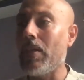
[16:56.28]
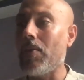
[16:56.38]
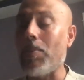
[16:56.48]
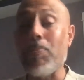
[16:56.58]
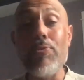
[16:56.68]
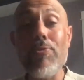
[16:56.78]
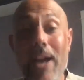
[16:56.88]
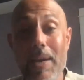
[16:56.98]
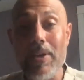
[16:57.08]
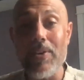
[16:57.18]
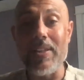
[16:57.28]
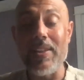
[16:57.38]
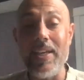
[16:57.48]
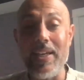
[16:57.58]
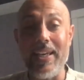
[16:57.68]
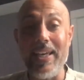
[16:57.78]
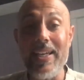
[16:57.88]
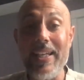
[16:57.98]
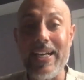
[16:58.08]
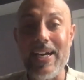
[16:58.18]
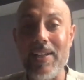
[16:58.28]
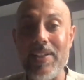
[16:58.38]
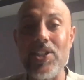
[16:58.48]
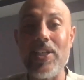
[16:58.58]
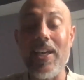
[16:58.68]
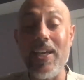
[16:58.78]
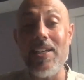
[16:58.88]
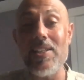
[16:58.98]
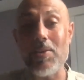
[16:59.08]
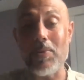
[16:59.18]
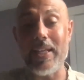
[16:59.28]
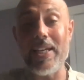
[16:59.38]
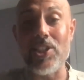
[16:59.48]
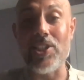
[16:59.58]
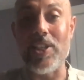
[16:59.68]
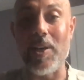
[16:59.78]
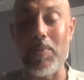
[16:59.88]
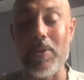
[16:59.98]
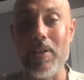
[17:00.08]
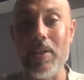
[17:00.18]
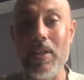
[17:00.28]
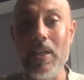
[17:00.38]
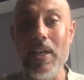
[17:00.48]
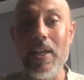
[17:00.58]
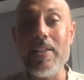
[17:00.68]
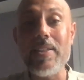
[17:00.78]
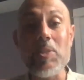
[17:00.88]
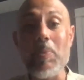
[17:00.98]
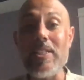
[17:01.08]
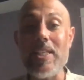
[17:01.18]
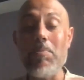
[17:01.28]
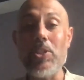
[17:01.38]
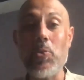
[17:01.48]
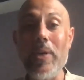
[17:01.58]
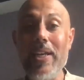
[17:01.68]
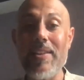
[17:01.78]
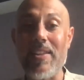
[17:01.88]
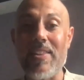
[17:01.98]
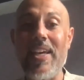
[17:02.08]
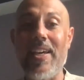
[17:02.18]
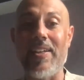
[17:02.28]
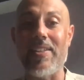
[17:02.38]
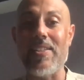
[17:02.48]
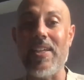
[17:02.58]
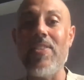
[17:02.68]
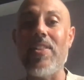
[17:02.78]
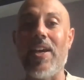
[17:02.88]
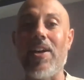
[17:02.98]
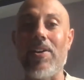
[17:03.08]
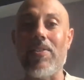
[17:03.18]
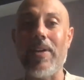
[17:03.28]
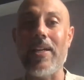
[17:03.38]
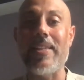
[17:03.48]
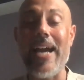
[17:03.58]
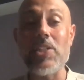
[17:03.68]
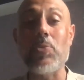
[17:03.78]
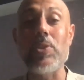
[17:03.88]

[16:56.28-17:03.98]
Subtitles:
the primary thing in ecology is the relationship. It's the space in between the things in there, right? That's where